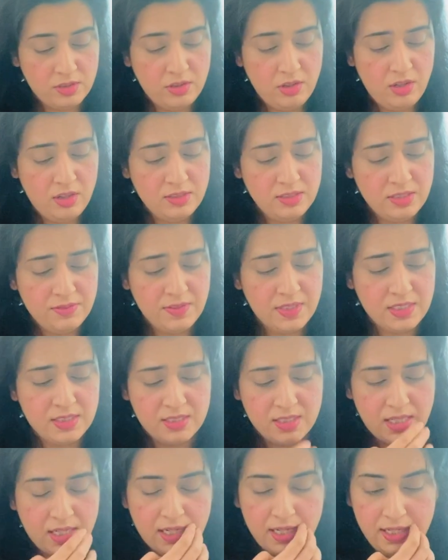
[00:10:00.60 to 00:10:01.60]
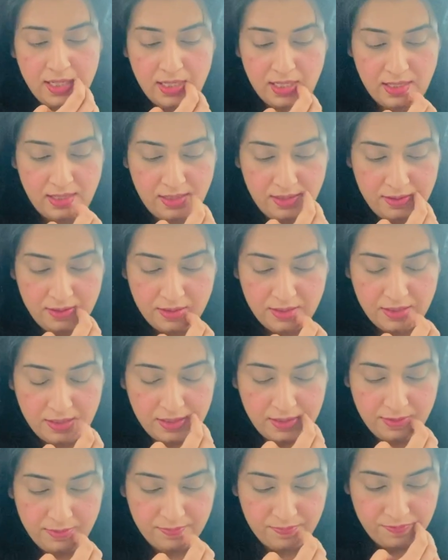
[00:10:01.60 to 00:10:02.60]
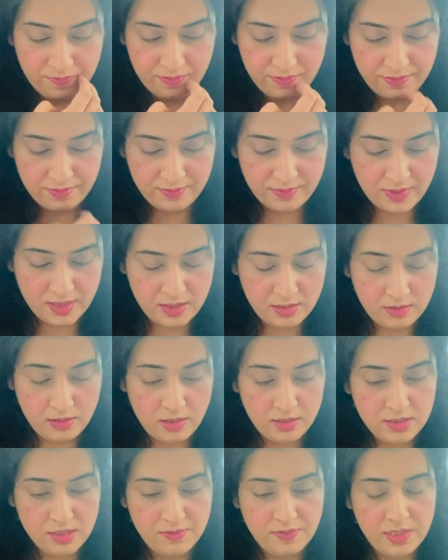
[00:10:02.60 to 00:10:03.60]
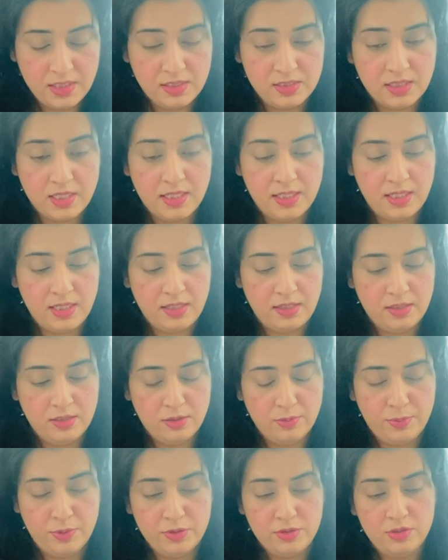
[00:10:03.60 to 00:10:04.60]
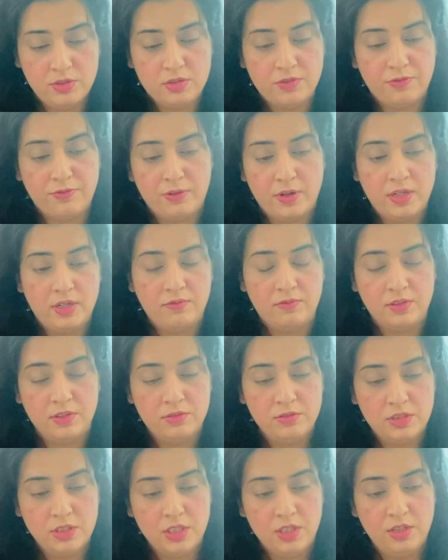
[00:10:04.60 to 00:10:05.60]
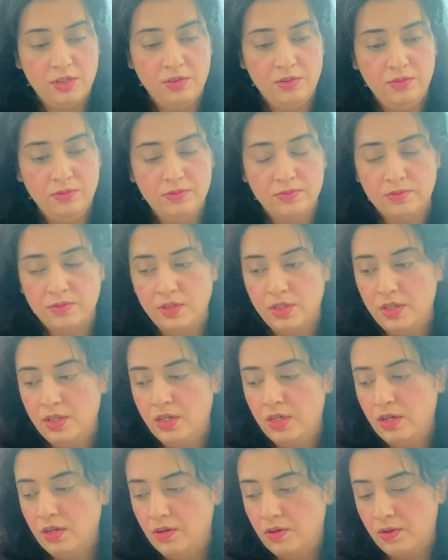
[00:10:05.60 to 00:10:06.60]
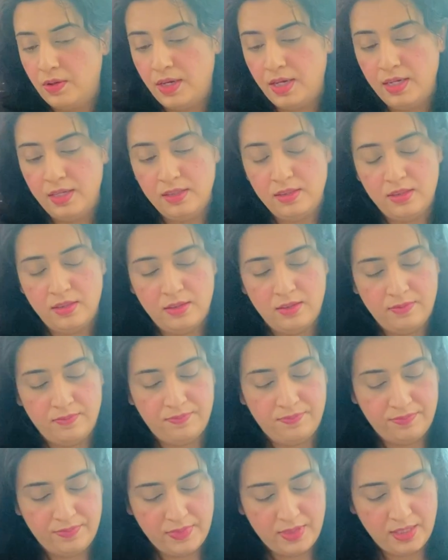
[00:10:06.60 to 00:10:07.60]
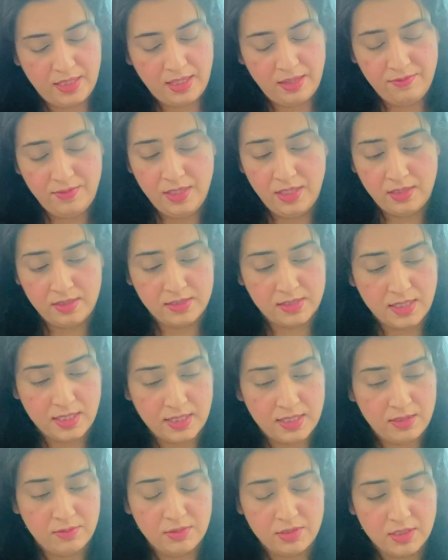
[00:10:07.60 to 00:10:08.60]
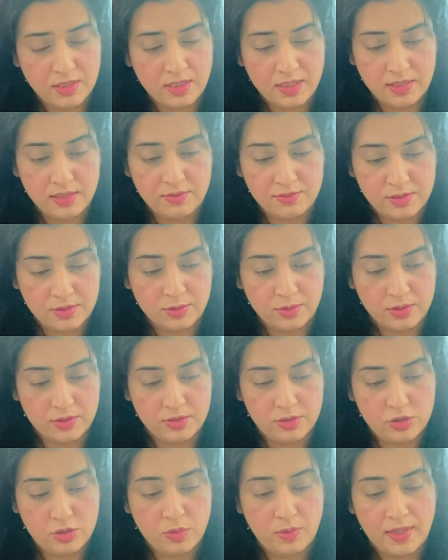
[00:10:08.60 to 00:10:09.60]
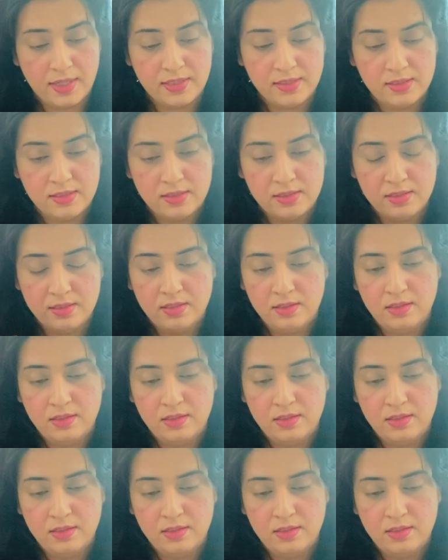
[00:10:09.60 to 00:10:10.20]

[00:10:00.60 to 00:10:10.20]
Lots of anxiety. Um, lots of anxiety. Your person's afraid of losing you. Okay. Heavy anxiety with the Nine of Swords twice.